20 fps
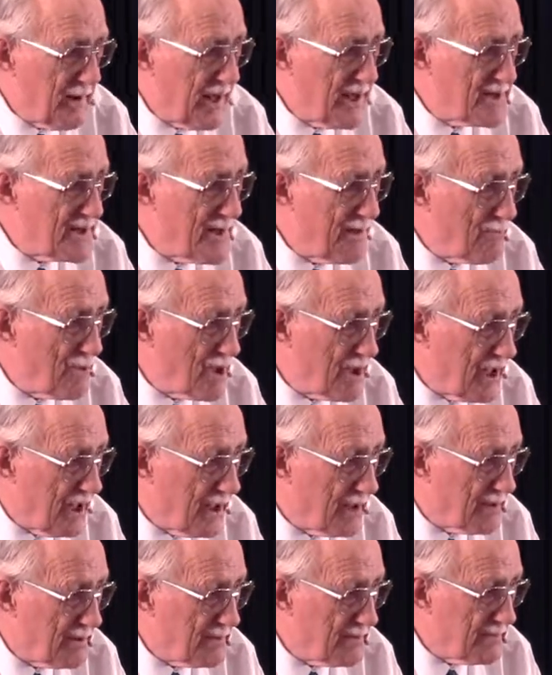explains
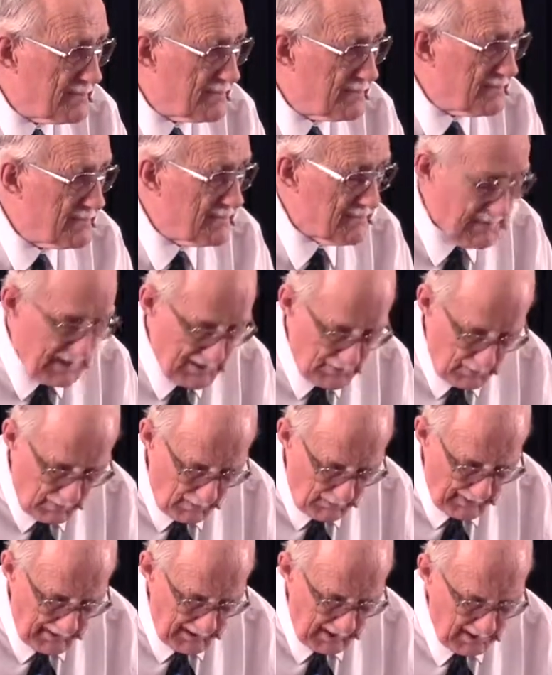everything.
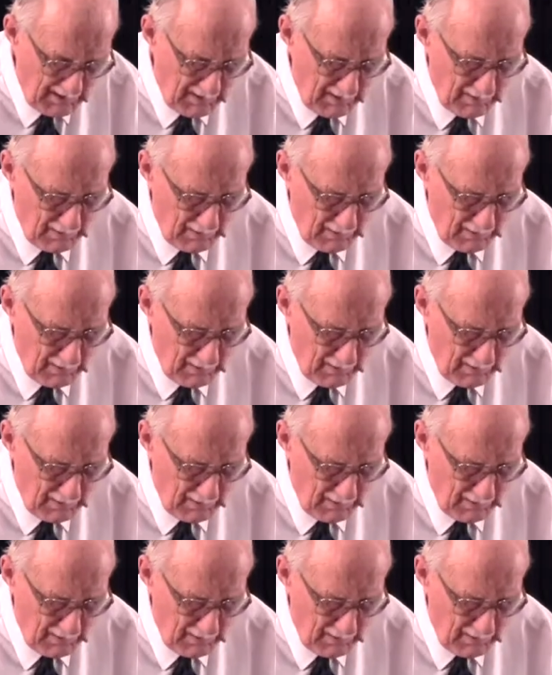That's what we